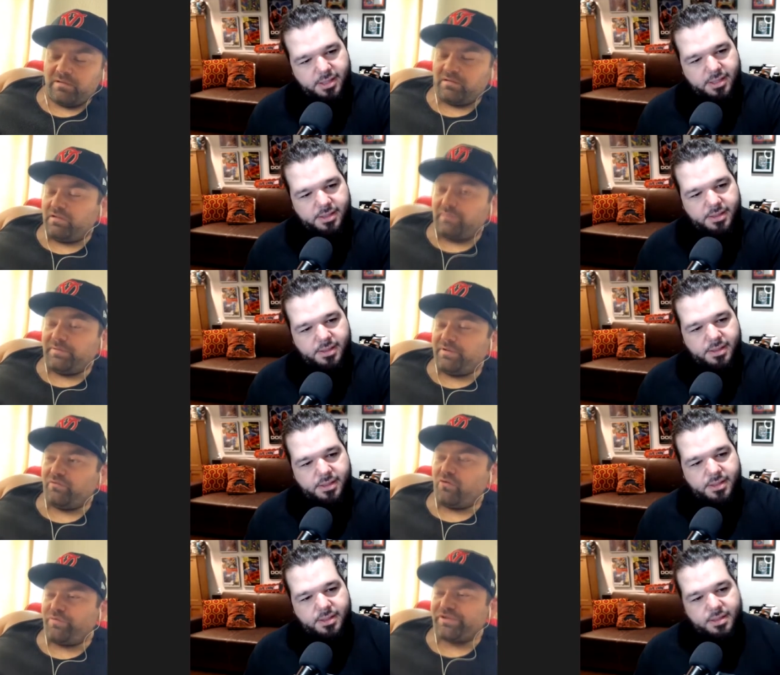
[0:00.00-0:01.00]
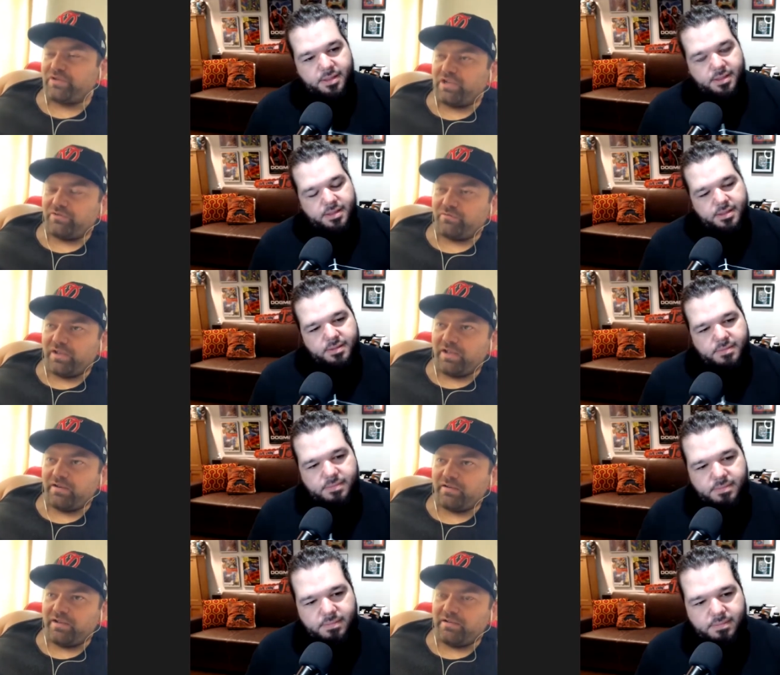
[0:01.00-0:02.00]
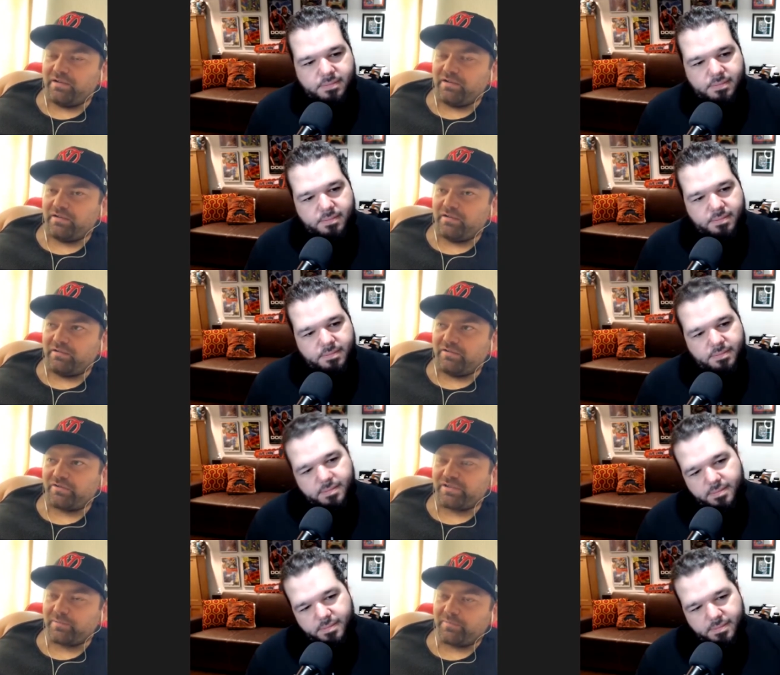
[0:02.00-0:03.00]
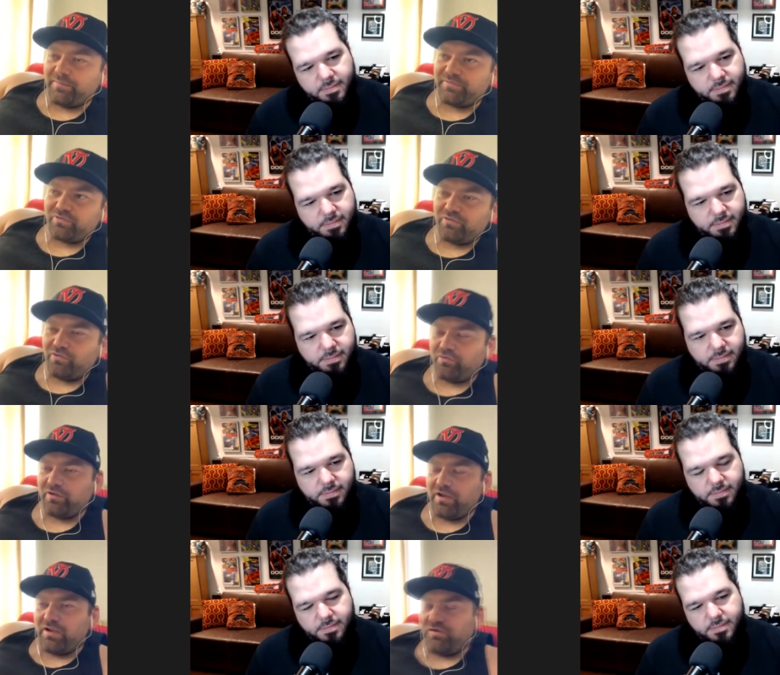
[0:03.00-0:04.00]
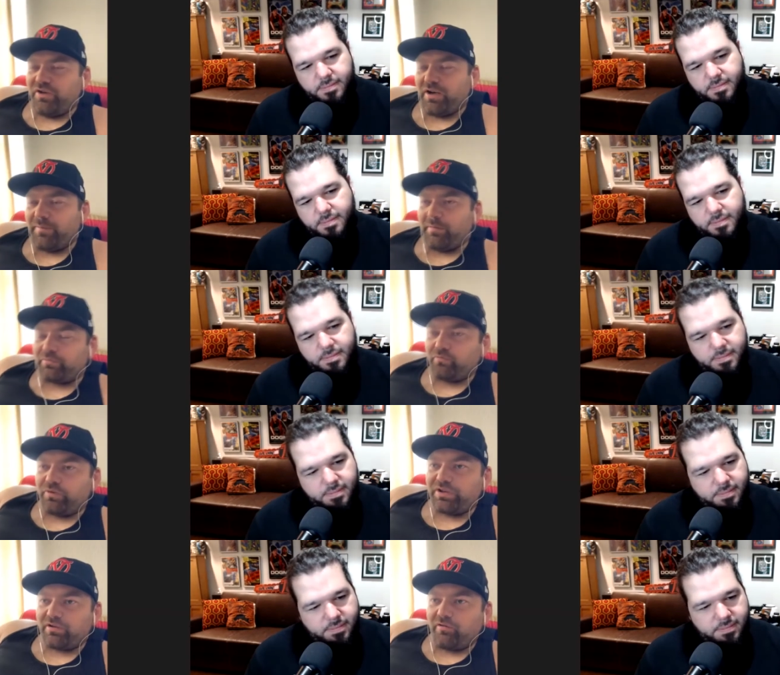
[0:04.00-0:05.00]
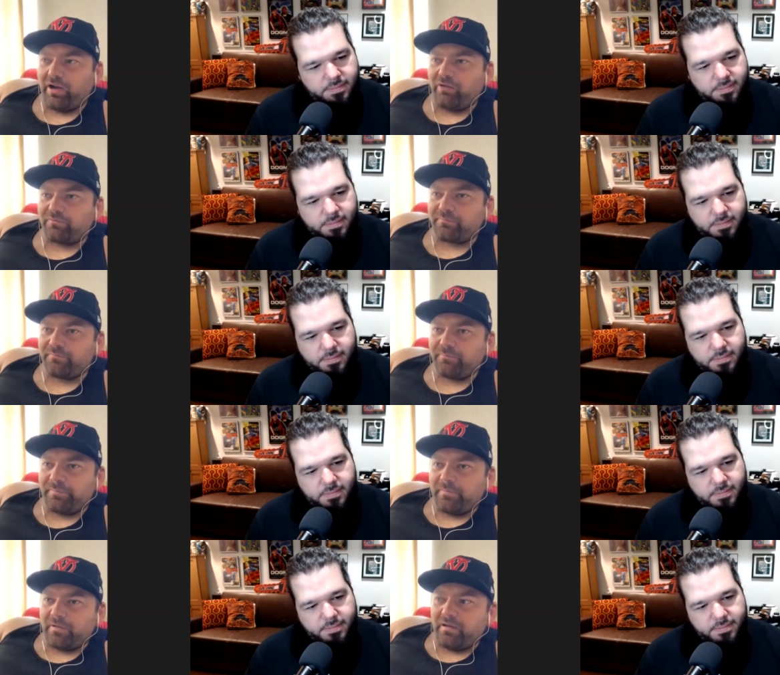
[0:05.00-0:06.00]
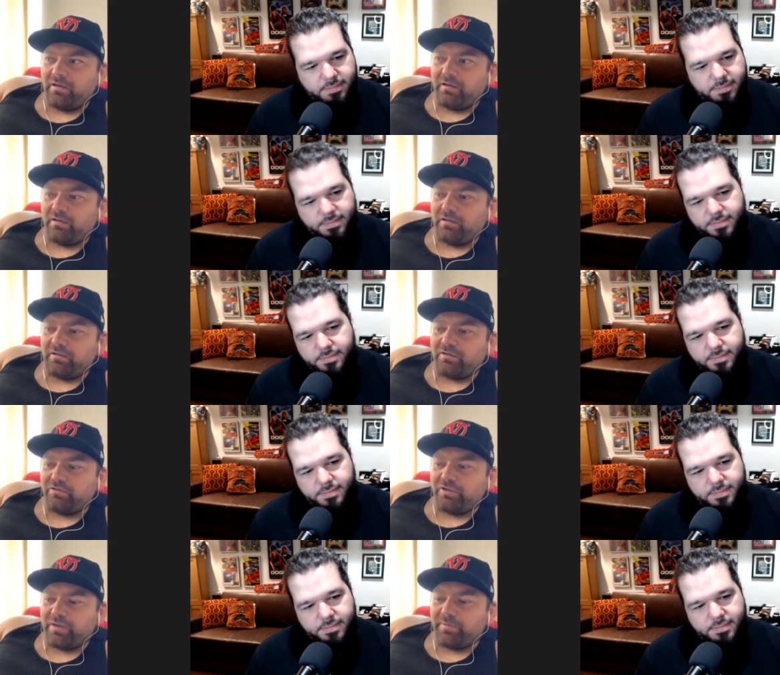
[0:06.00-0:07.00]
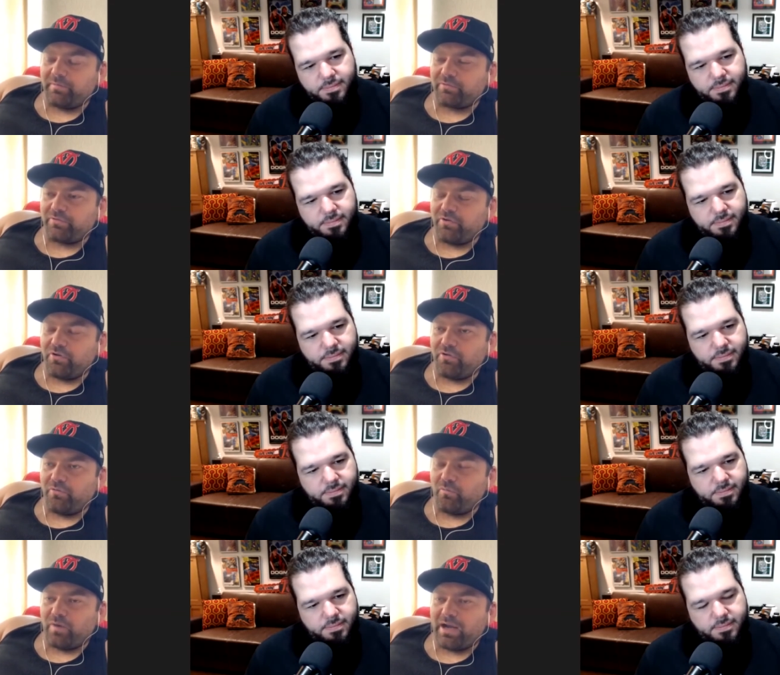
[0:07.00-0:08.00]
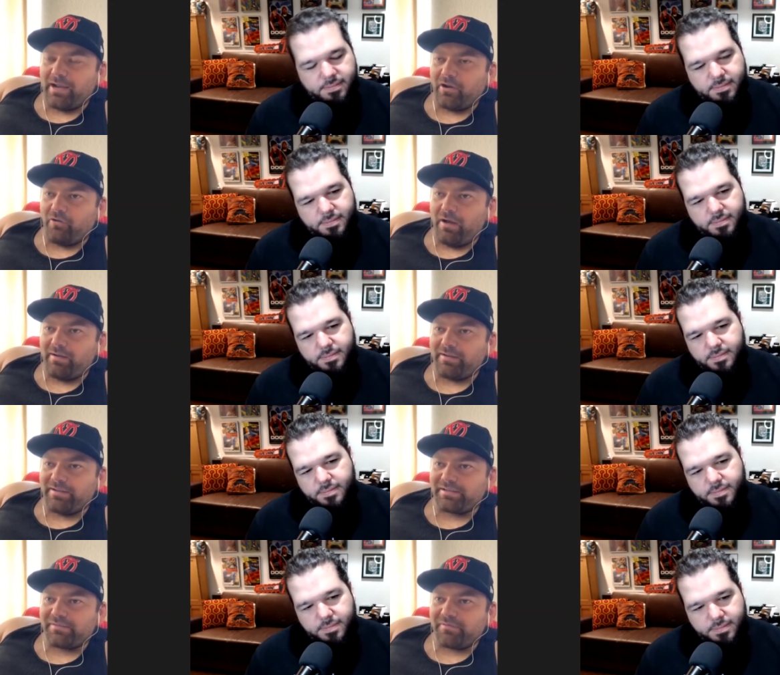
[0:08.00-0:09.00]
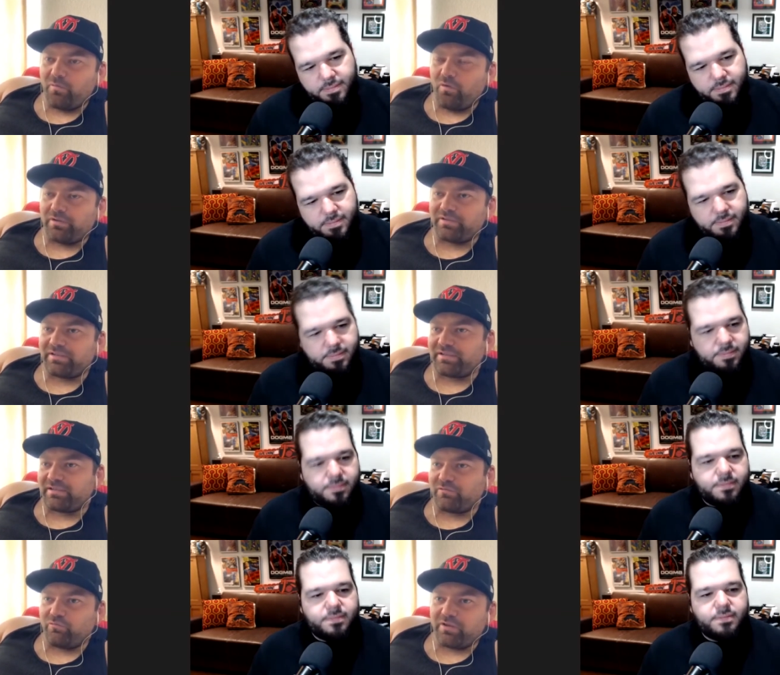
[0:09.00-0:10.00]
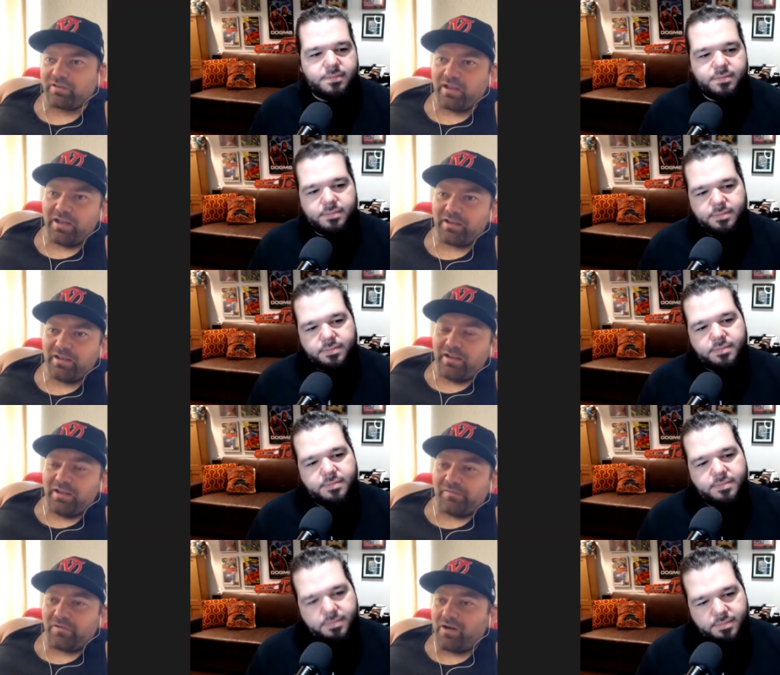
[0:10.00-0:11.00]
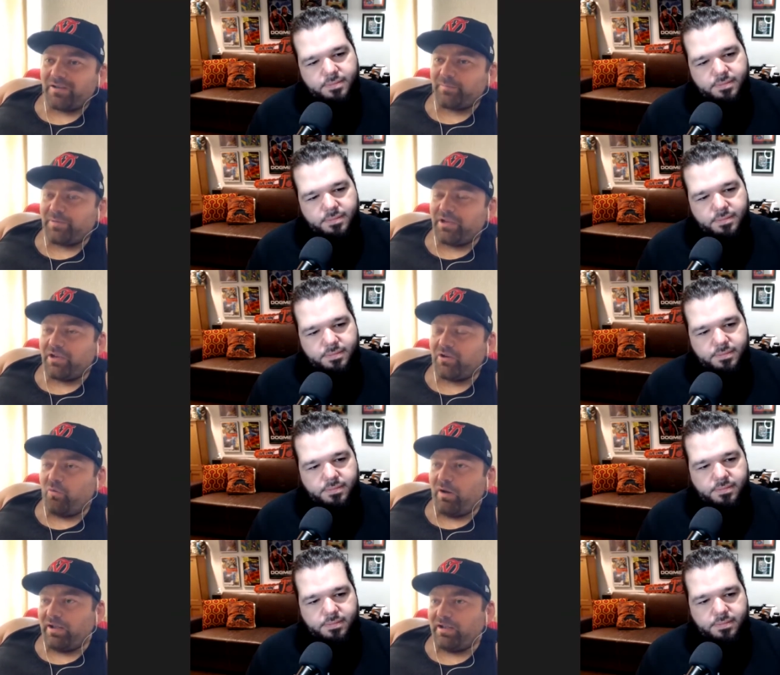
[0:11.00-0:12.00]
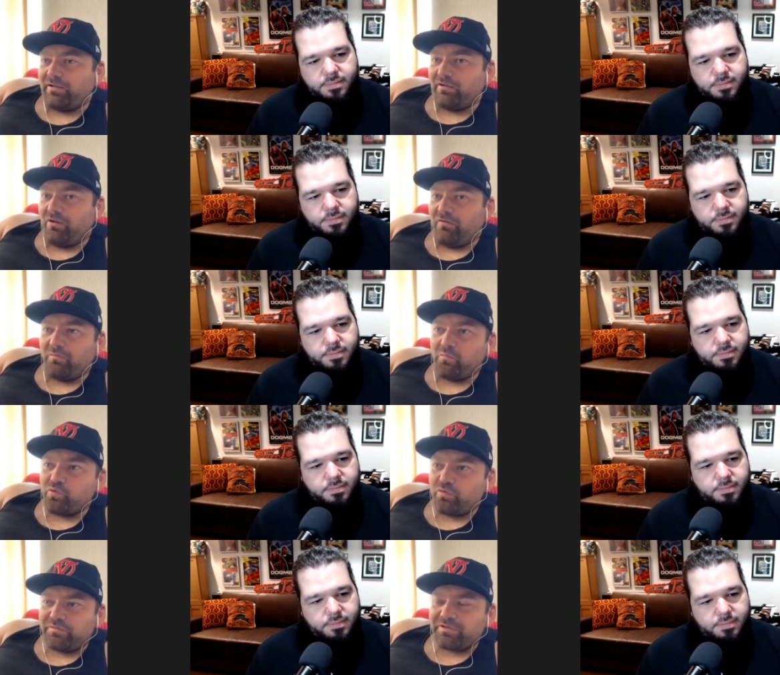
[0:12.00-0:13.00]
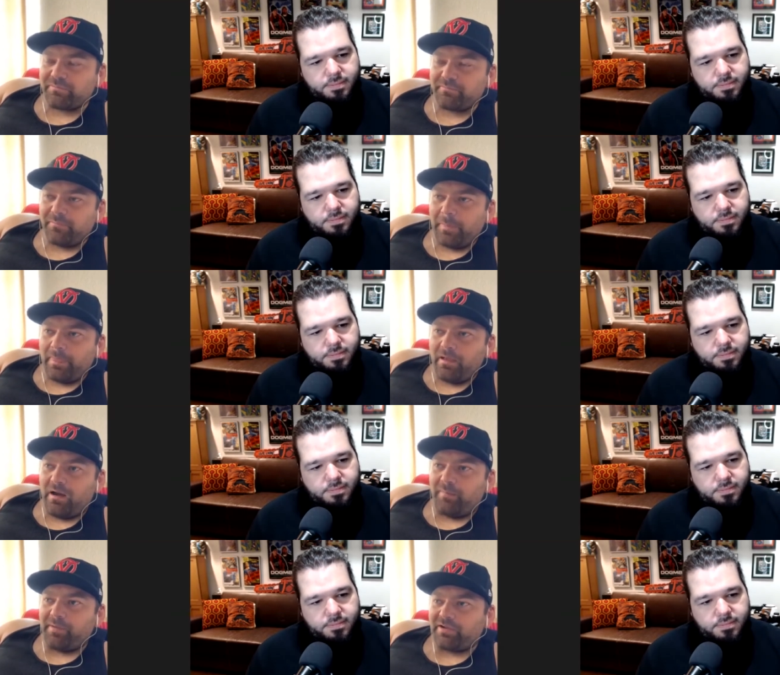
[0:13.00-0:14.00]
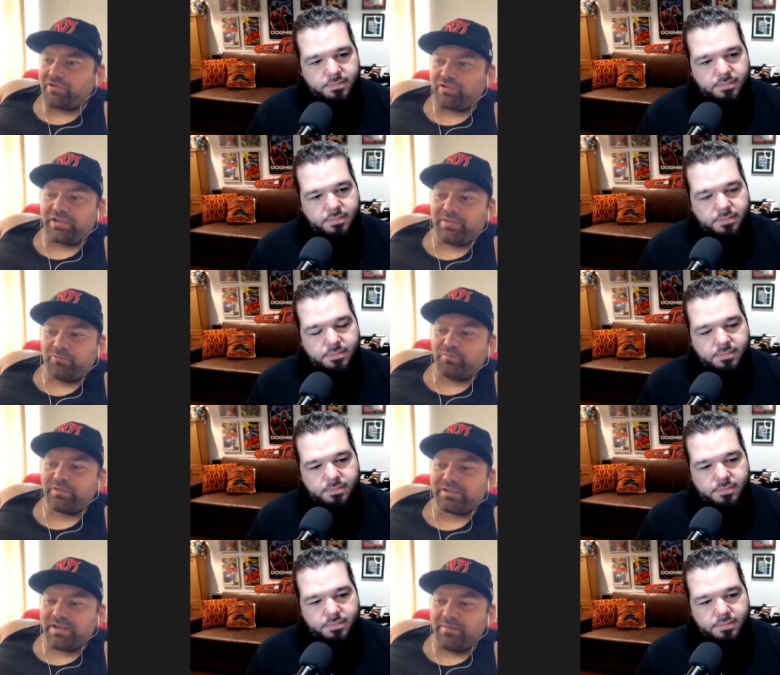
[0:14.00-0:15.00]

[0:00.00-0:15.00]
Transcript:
Speaker 1: Yeah, I mean, you're always gonna do that, and uh, you know, sometimes you you know you gotta be able to read the crowd. Uh, you know, you gotta be able to know what kind of crowd it is if they want this and they want that. If the crowd's being quiet off of moves, I'm not just gonna keep doing the same